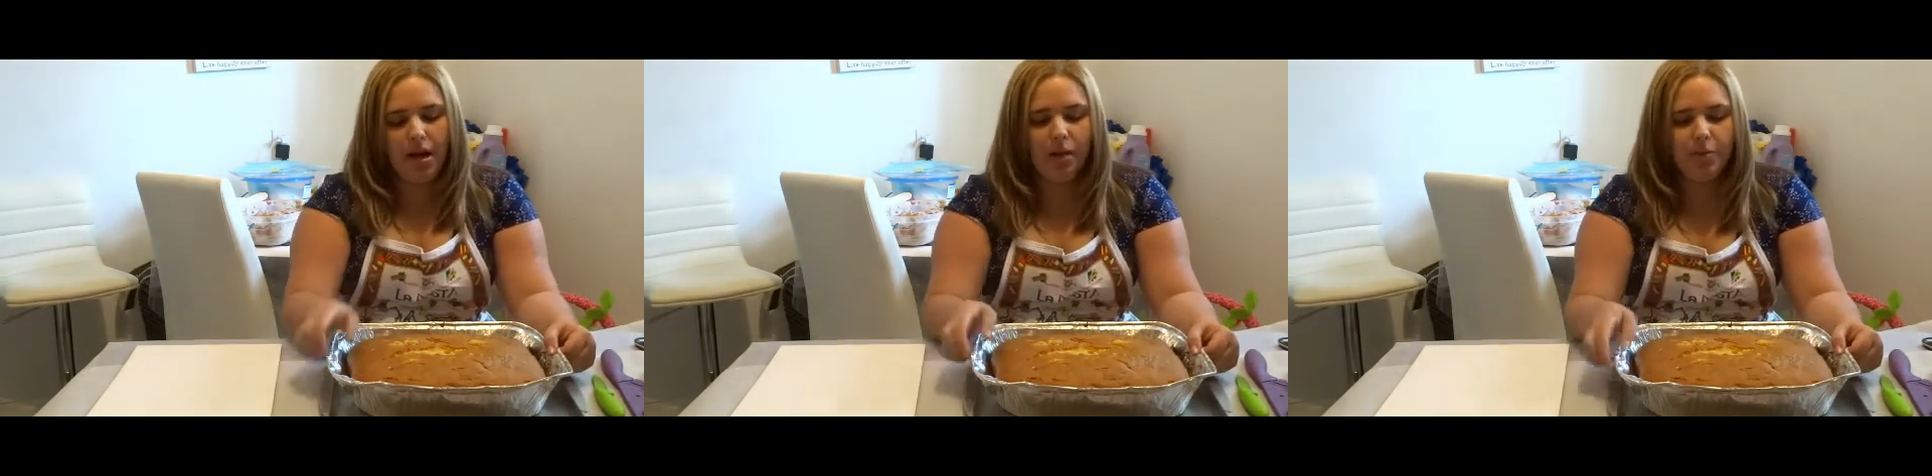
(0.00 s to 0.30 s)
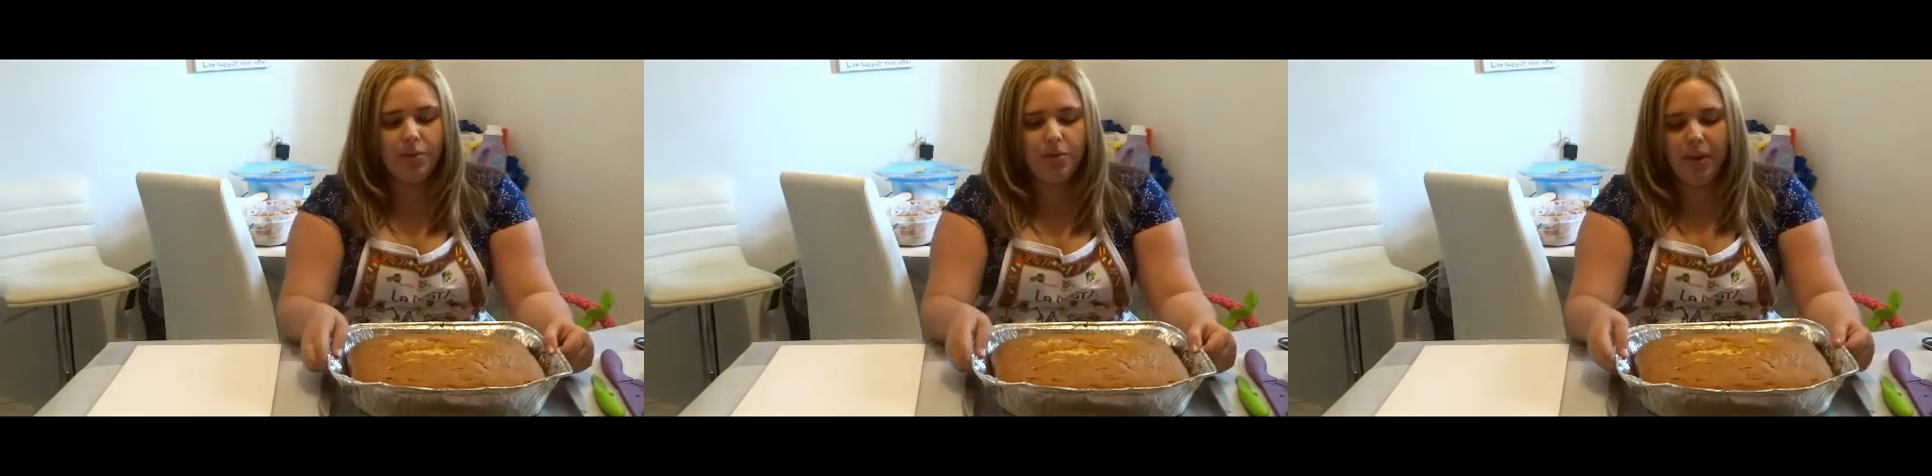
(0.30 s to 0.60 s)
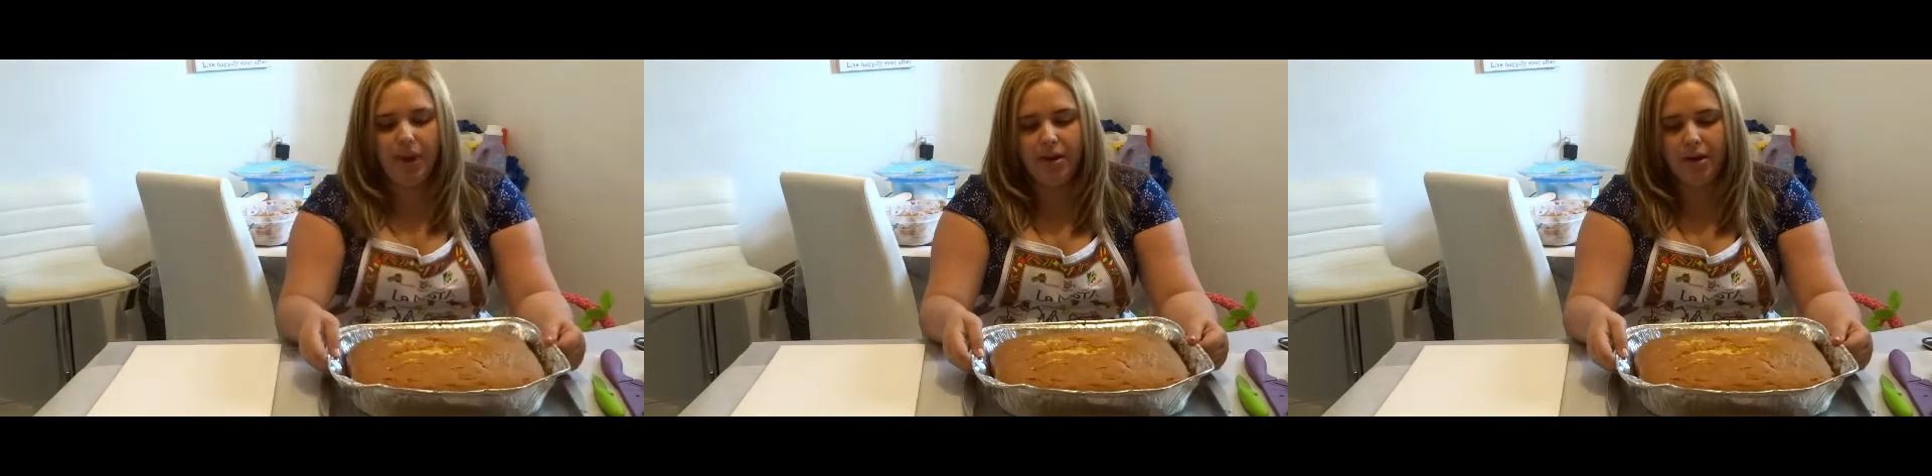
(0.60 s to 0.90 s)
to
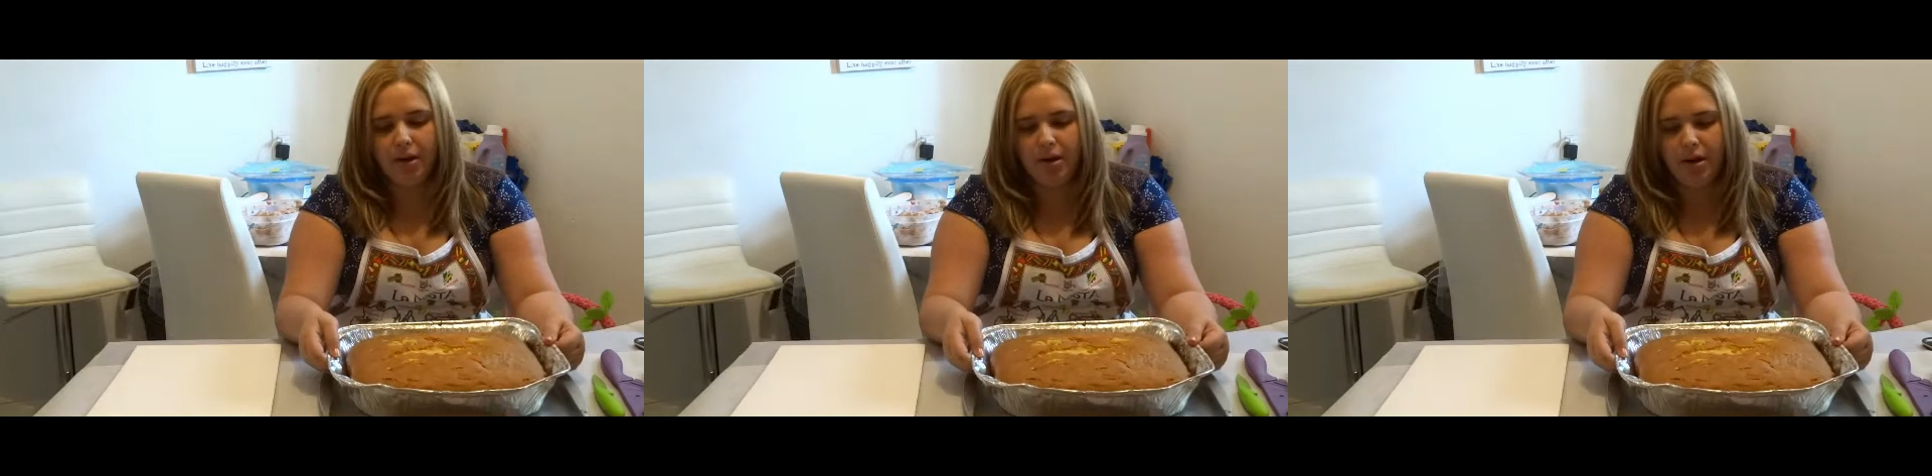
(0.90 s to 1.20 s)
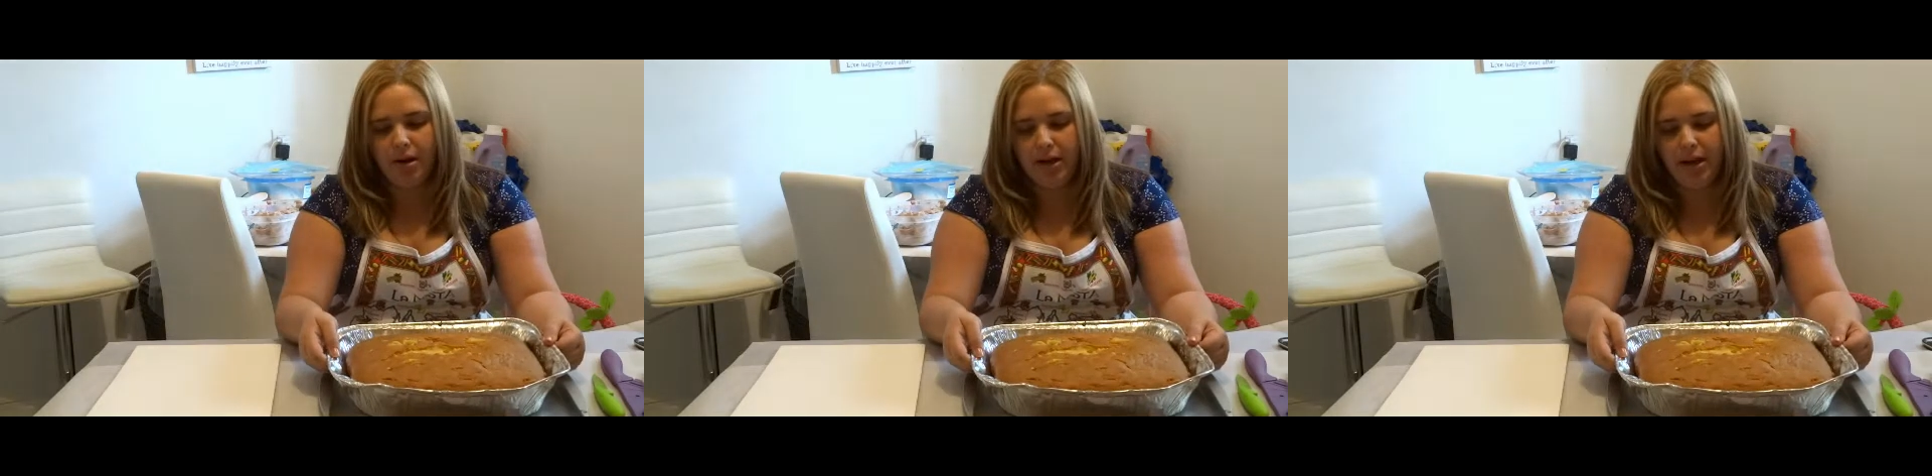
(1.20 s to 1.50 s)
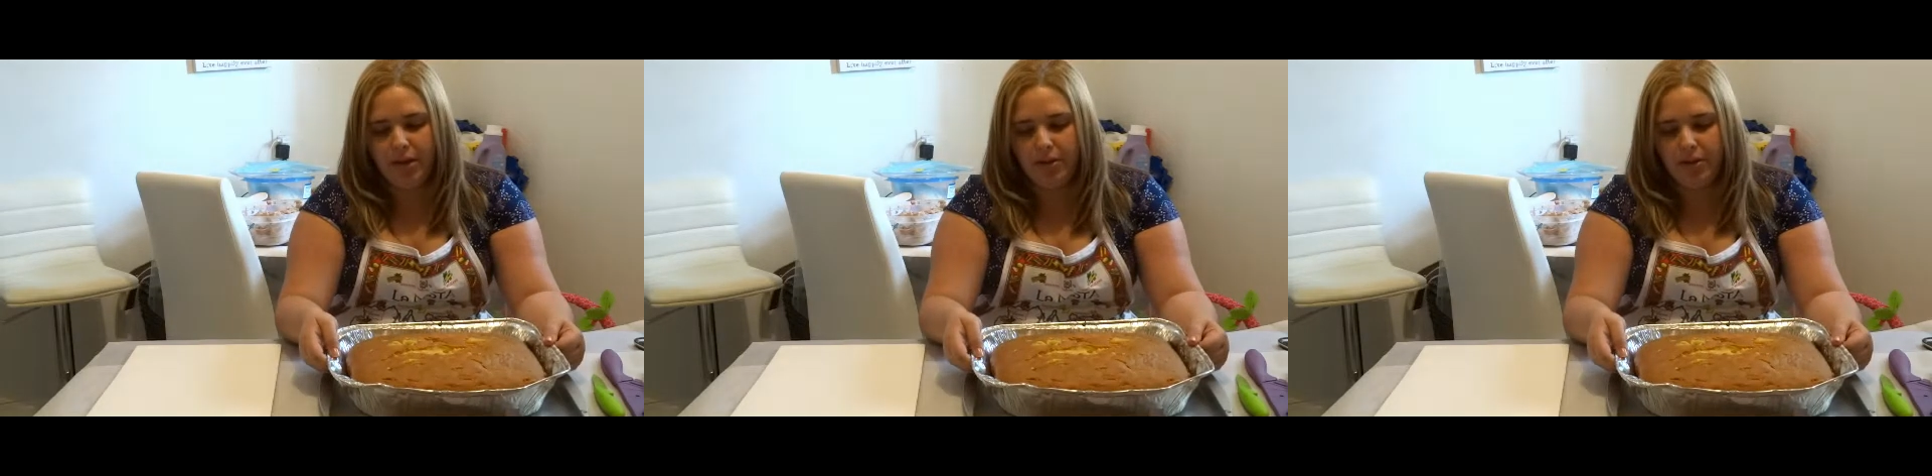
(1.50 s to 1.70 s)
make our Lightning